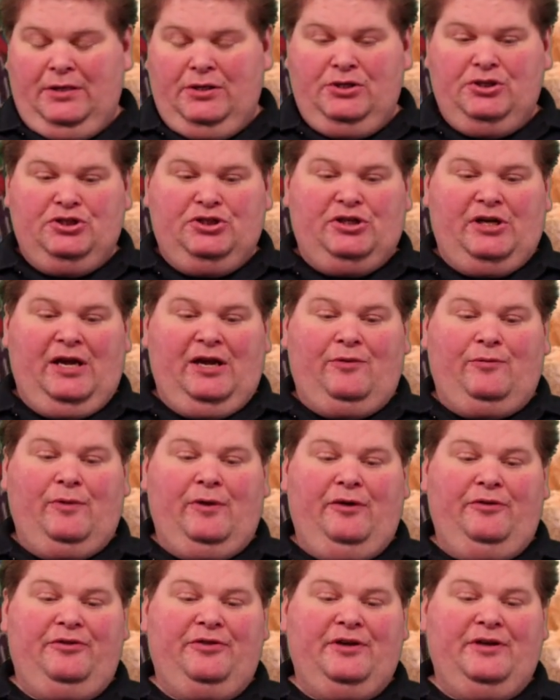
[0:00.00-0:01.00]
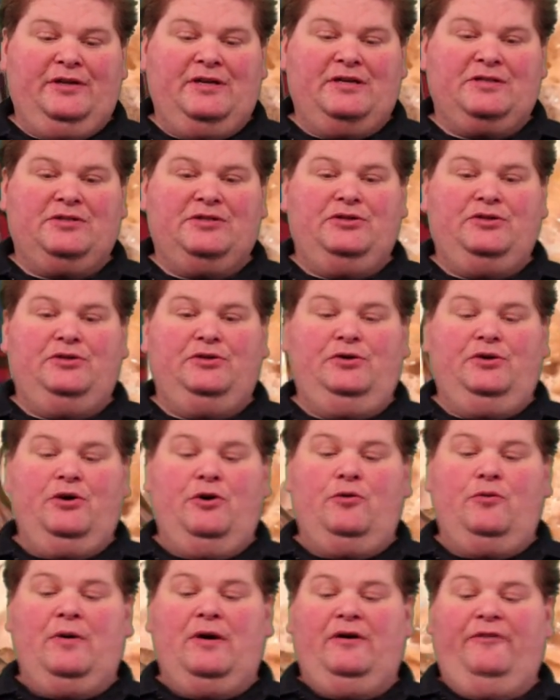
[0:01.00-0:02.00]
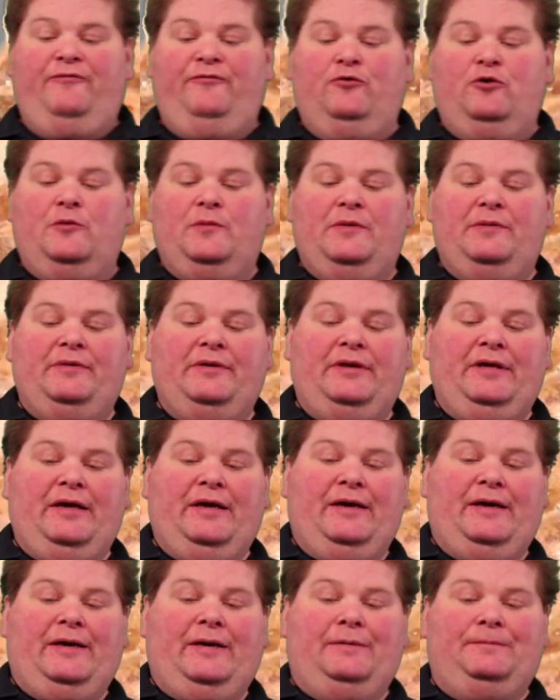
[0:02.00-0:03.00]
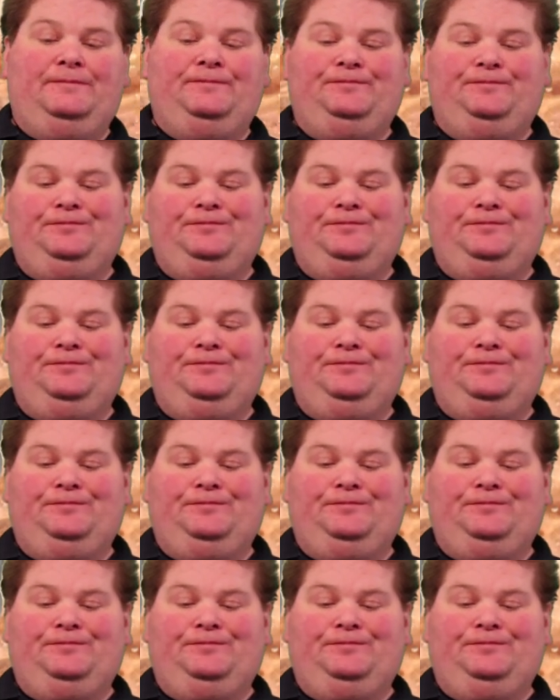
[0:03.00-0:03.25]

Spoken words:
shake well thing doesn't go well for me, but yeah.